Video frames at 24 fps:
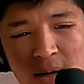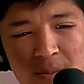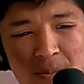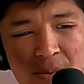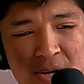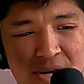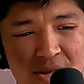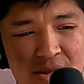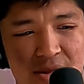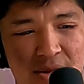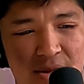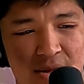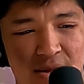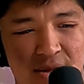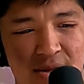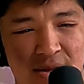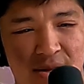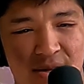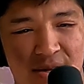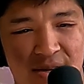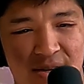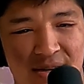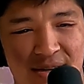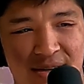But
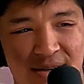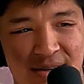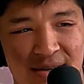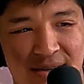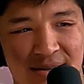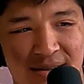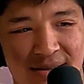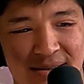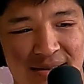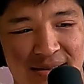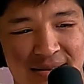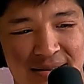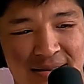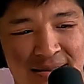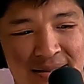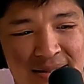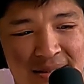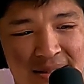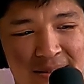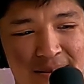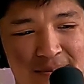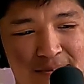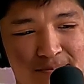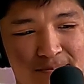
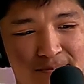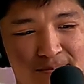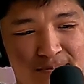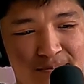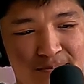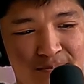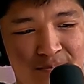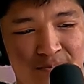um,